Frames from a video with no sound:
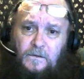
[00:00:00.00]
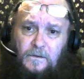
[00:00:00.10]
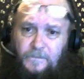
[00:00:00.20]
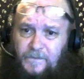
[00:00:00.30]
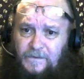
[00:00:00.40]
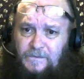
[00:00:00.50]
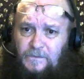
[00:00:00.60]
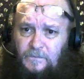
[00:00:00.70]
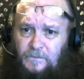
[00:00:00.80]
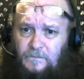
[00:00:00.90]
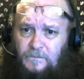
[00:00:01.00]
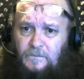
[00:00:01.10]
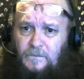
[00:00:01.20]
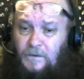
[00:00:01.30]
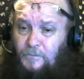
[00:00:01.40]
defensive,
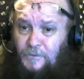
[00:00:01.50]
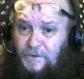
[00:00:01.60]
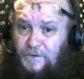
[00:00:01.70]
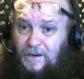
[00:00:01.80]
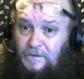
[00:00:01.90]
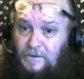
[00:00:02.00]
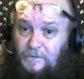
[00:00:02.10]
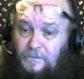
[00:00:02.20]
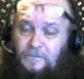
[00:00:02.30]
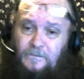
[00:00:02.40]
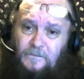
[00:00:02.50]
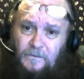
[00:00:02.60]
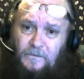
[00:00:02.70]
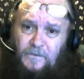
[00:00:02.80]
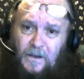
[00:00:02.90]
and protective
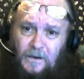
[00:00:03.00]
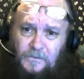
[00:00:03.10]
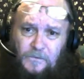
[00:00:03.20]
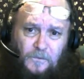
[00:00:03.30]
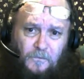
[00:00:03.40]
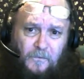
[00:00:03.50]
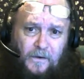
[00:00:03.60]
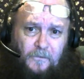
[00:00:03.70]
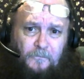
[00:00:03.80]
of the astral realm.